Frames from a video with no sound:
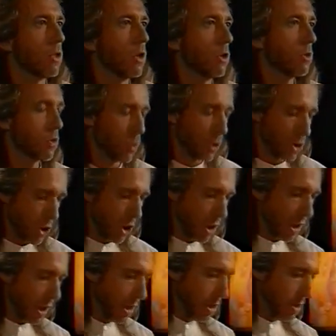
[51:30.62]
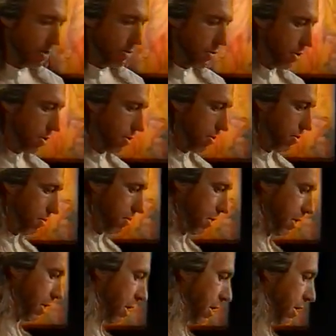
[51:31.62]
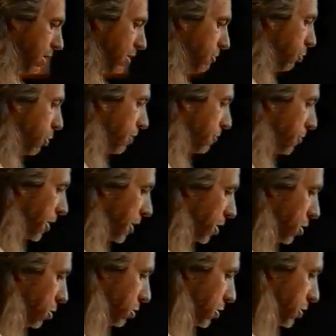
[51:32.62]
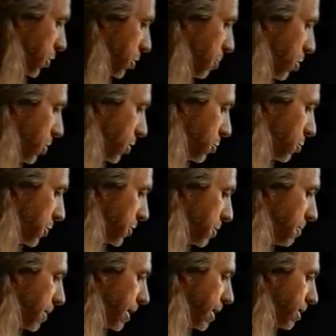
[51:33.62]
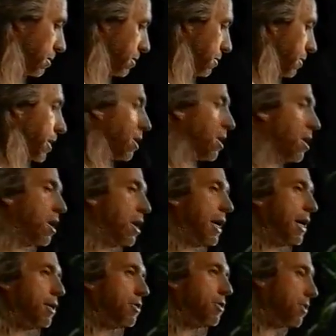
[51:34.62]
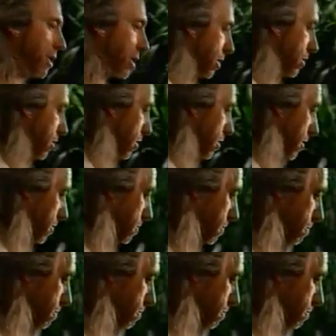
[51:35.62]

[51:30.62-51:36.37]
those which are lived. For if they are only spoken with the mouth, they are as dead.